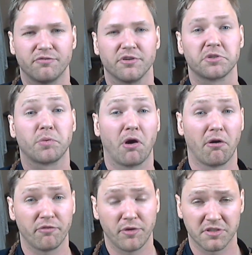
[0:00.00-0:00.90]
First of all,
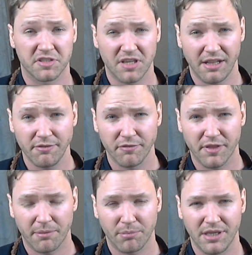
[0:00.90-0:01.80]
of yourself,
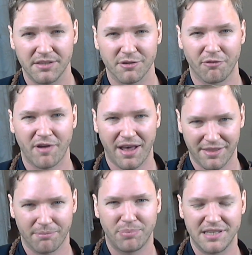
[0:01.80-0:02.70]
that means of
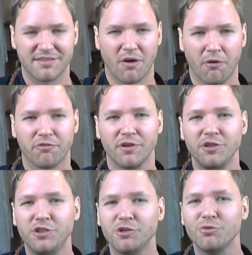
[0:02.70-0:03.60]
other bits of
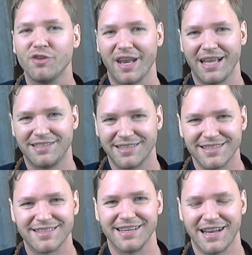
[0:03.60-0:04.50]
you that
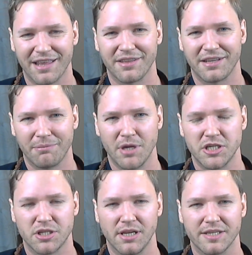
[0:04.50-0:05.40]
exist in other
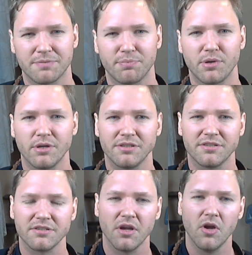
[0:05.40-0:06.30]
dimensional
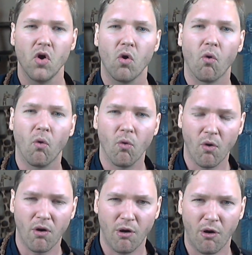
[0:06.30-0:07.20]
experiences,
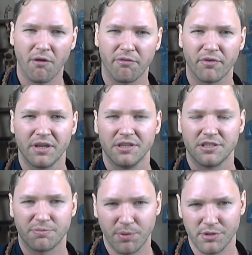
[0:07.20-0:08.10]
or of
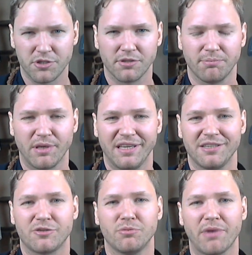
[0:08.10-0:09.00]
spiritual
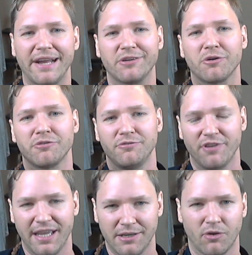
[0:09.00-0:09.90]
beings who might
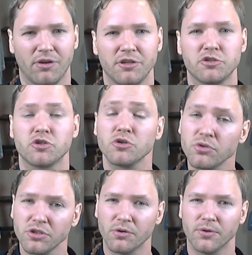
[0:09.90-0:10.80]
convey knowledge to
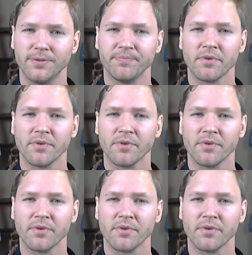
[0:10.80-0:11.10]
you.